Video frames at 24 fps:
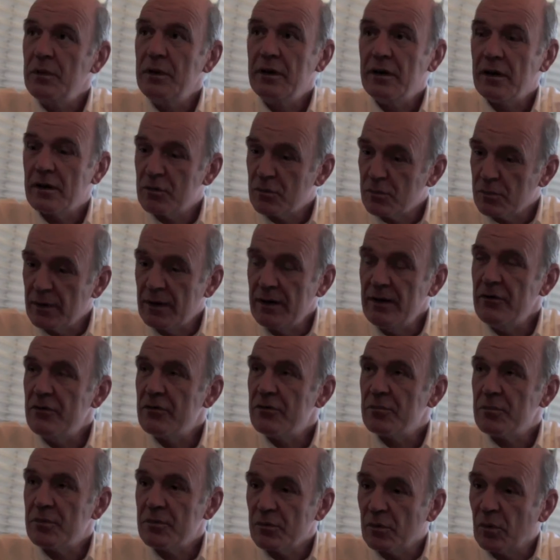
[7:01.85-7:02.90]
can
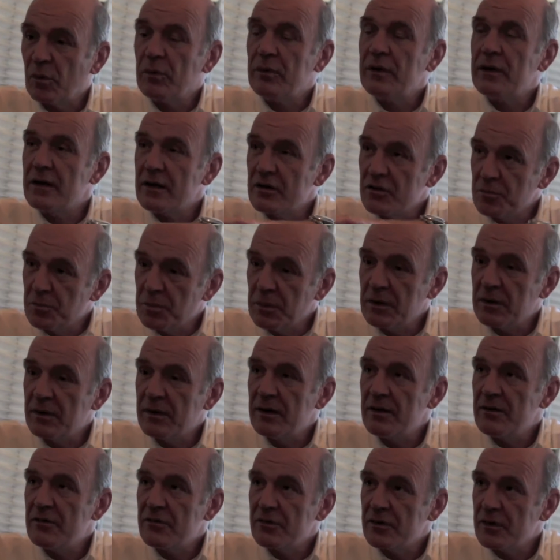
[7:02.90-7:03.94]
race with all the
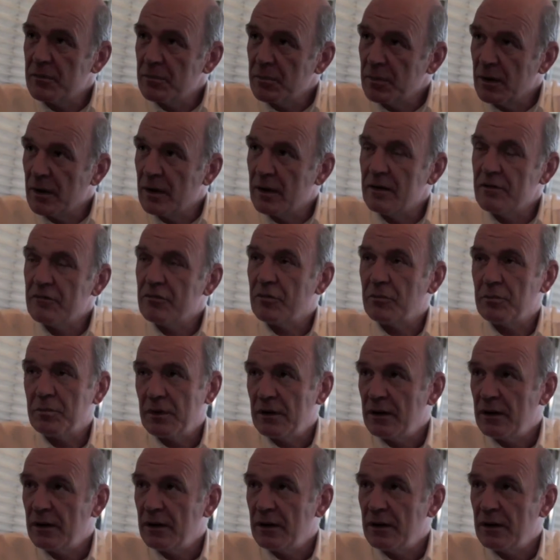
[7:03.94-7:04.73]
experience that we had from the